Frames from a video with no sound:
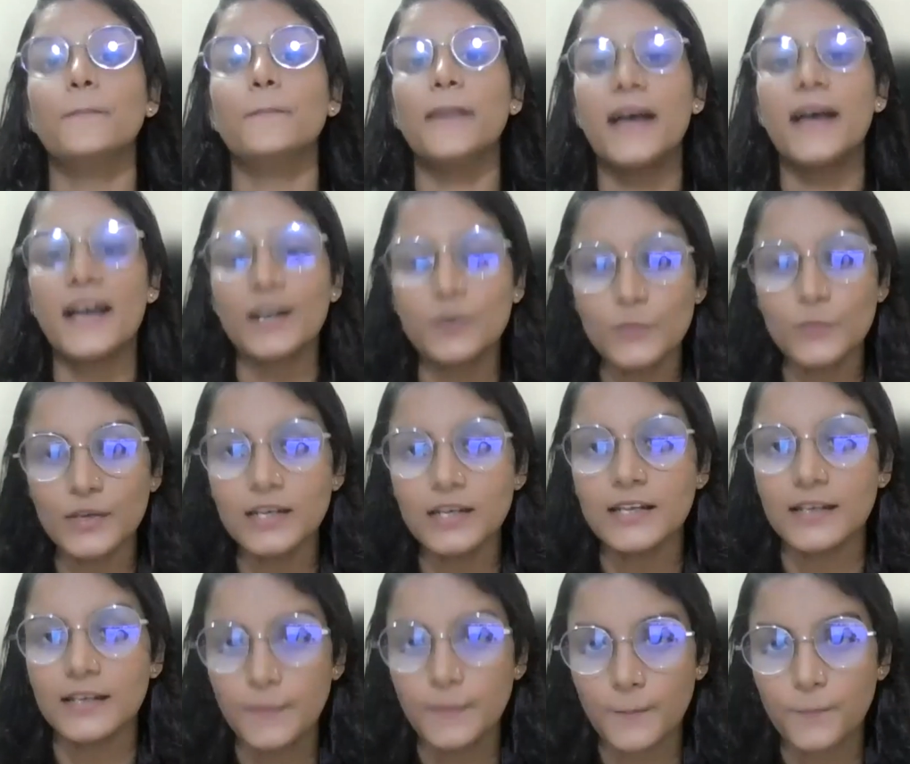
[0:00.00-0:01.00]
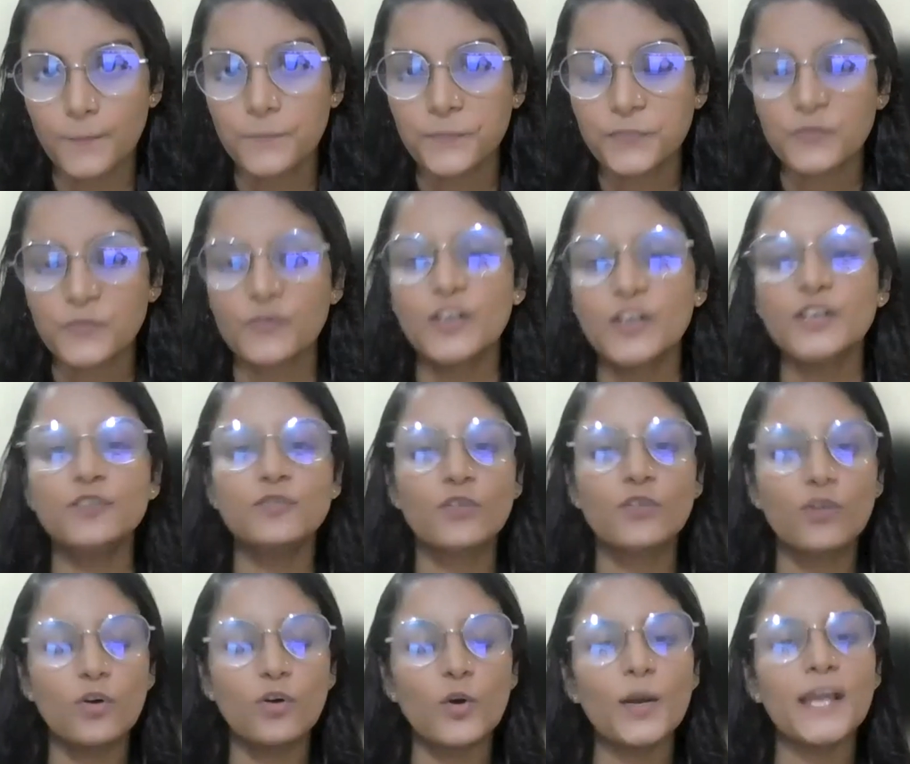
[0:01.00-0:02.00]
manually, when you
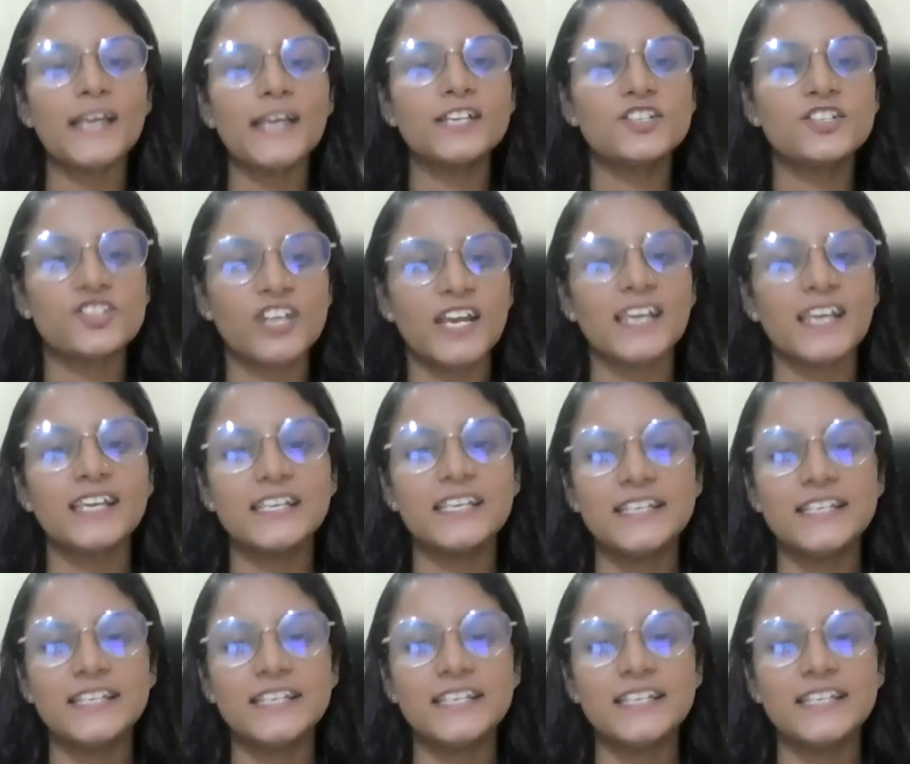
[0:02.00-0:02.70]
go and check